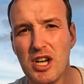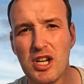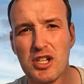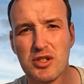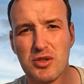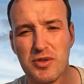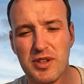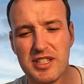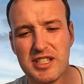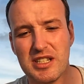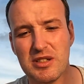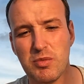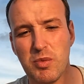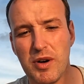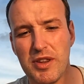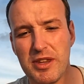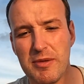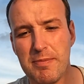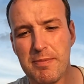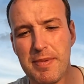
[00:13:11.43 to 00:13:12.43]
So this is
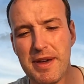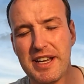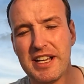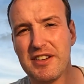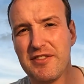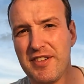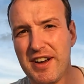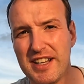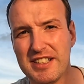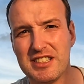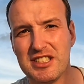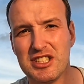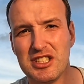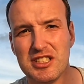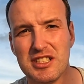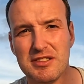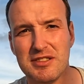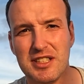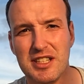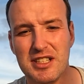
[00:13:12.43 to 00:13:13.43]
one of the big
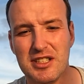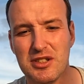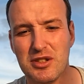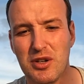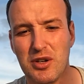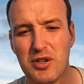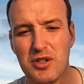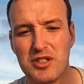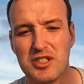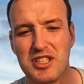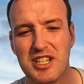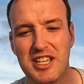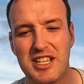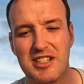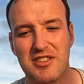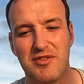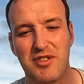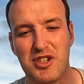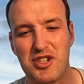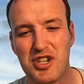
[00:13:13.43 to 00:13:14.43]
advantages I'd say this torch
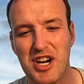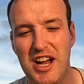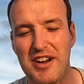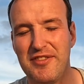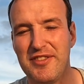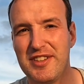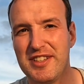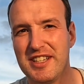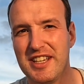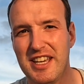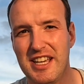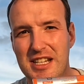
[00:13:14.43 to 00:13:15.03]
is for traveling.